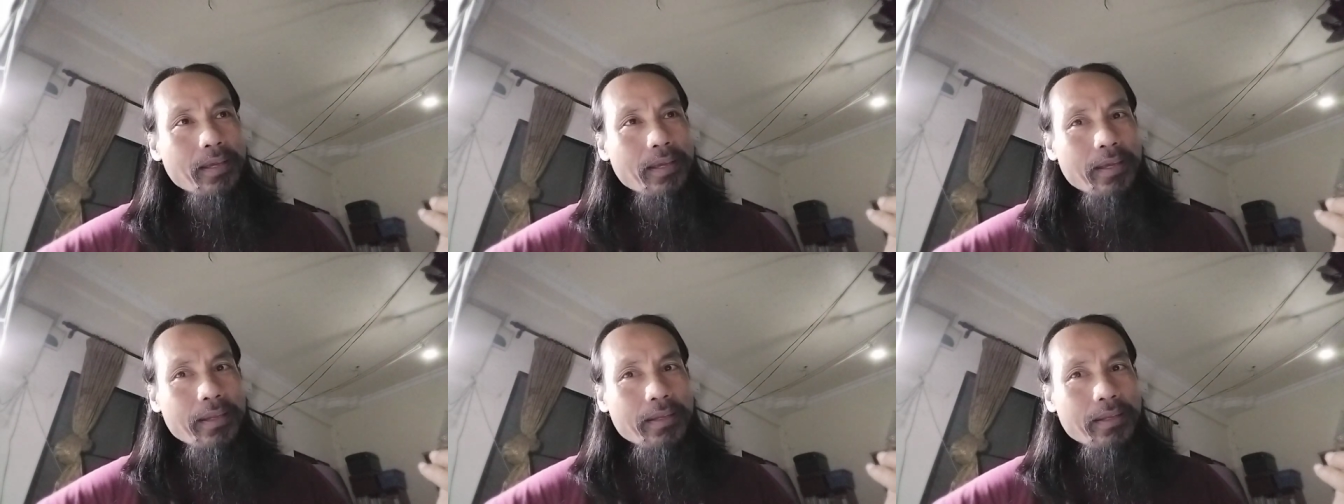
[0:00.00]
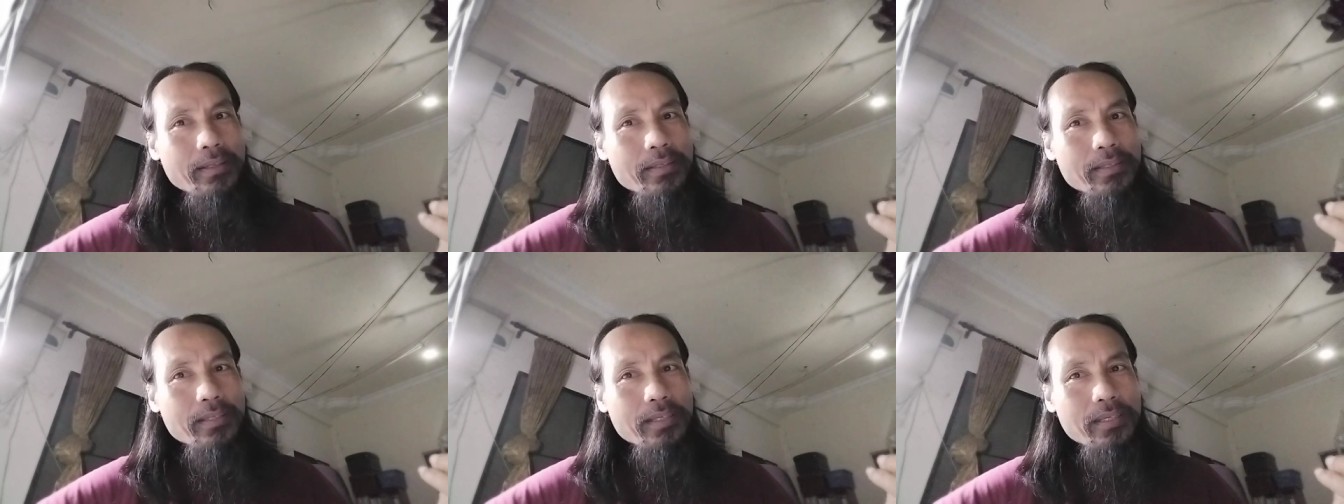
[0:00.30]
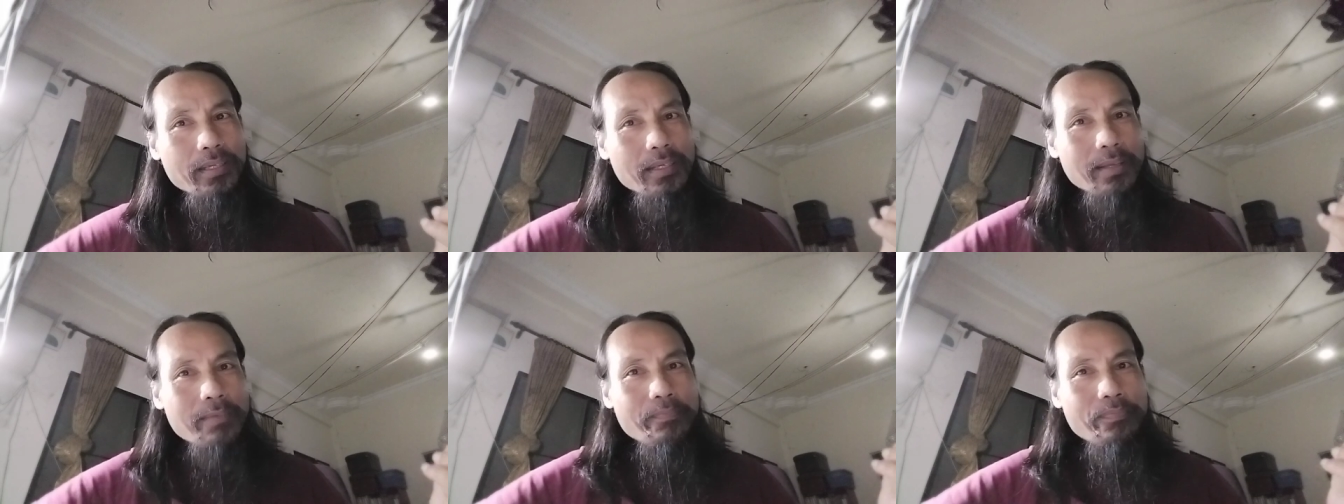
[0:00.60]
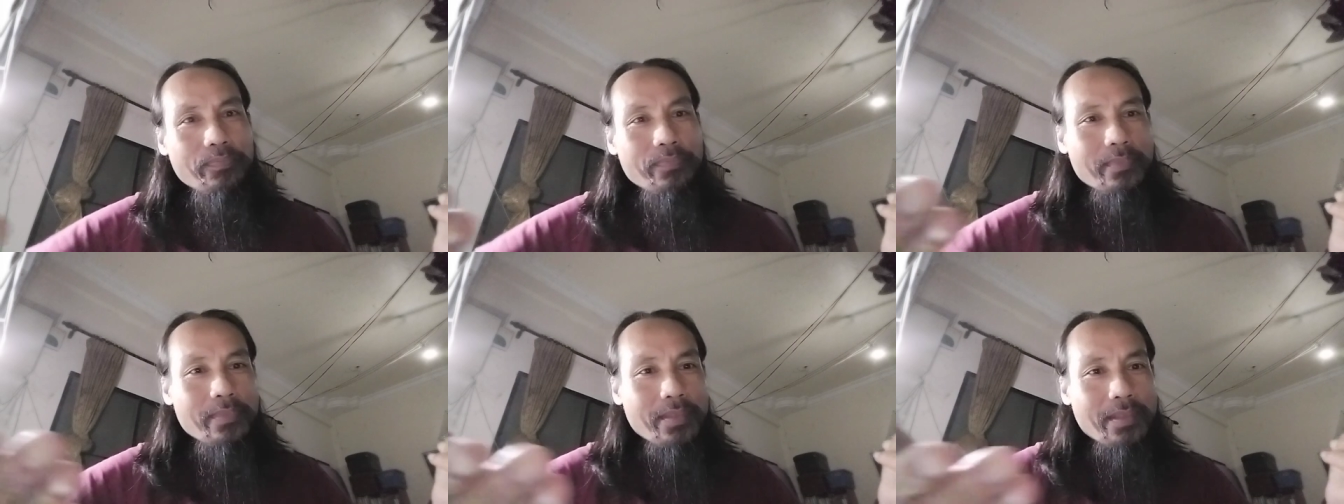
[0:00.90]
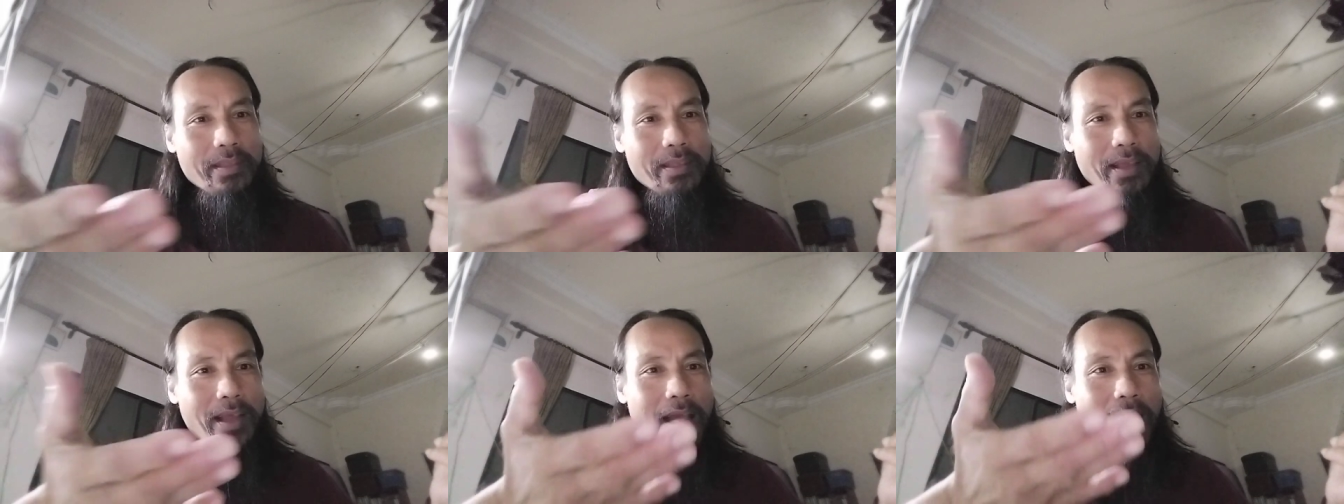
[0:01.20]
And then he
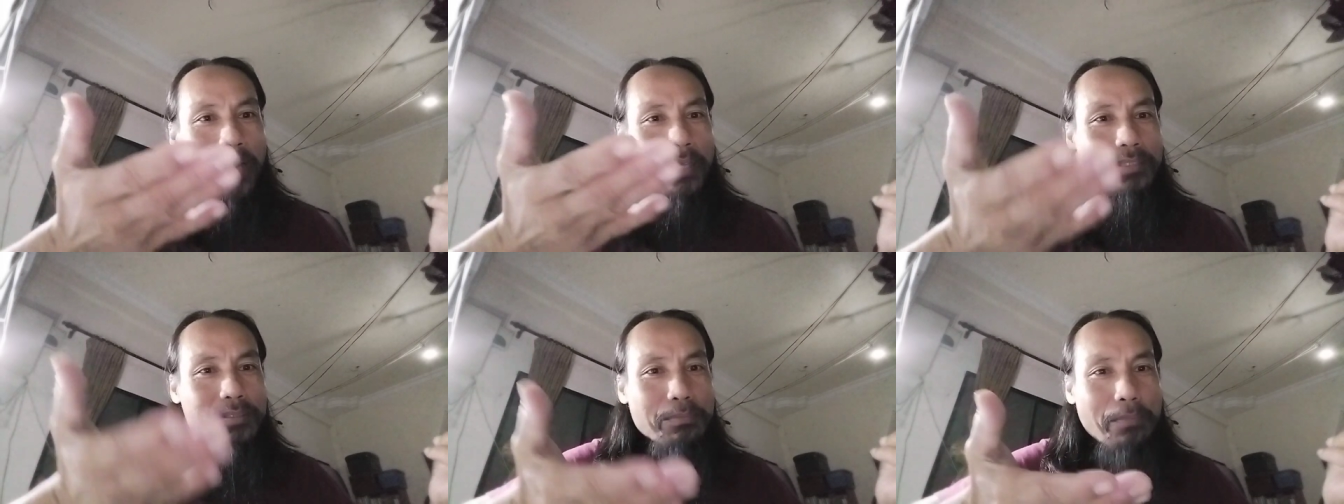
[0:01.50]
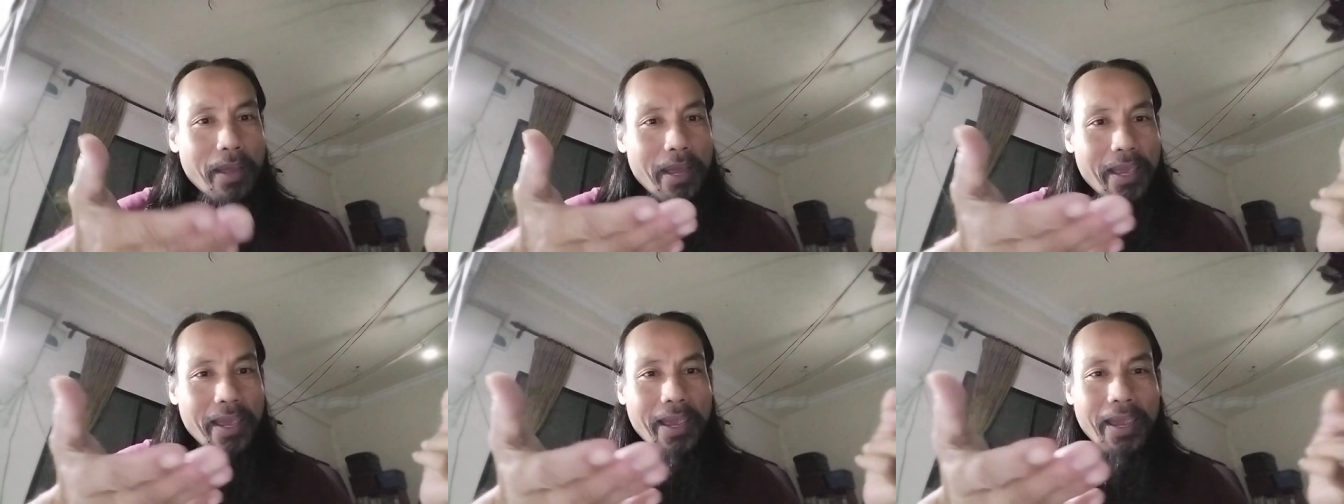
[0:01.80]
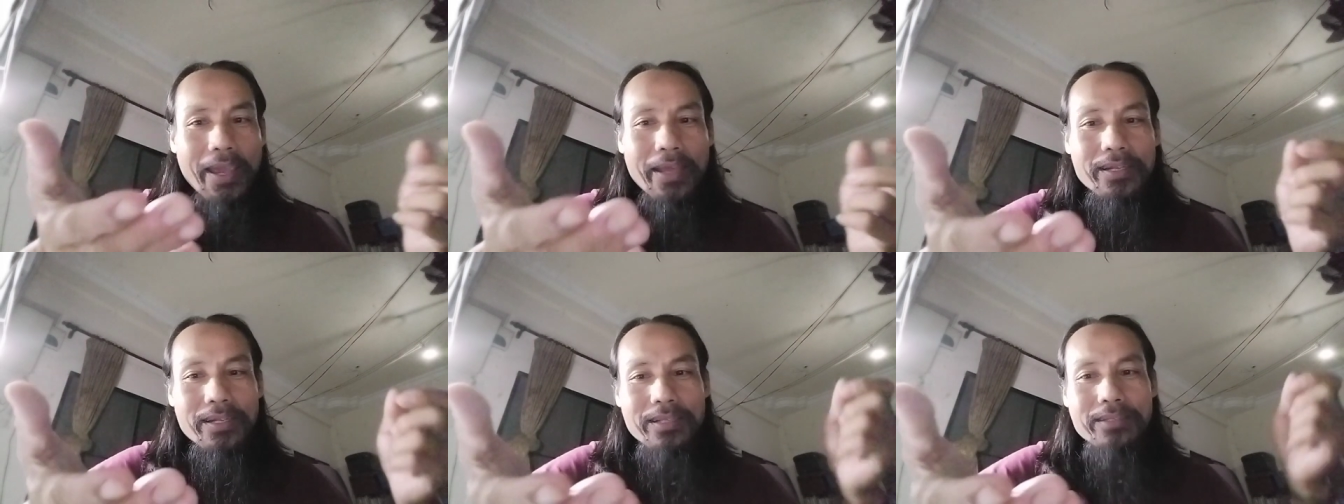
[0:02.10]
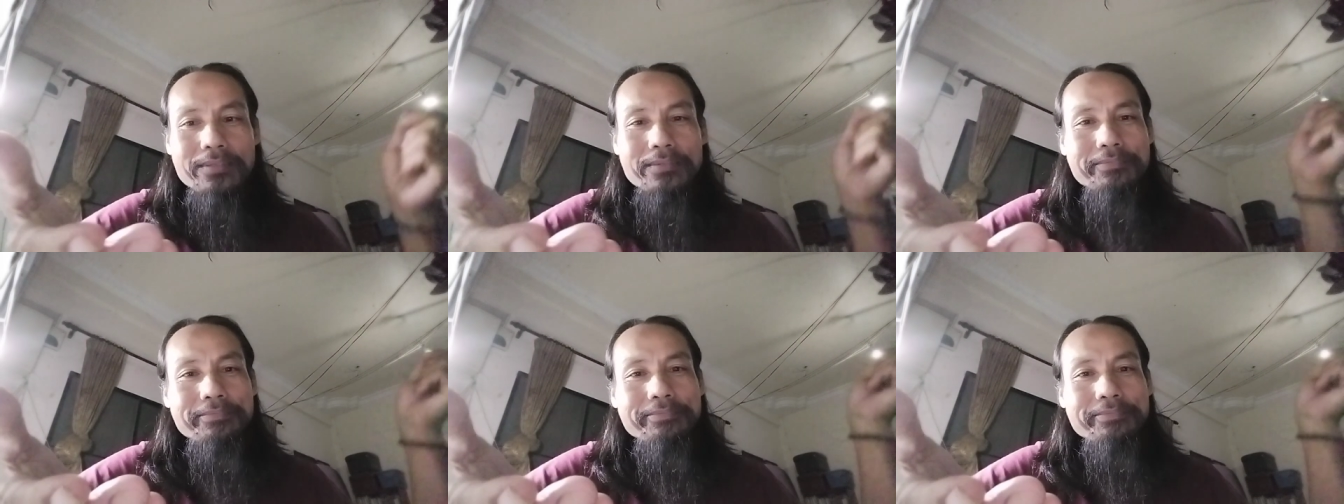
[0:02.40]
asked my hand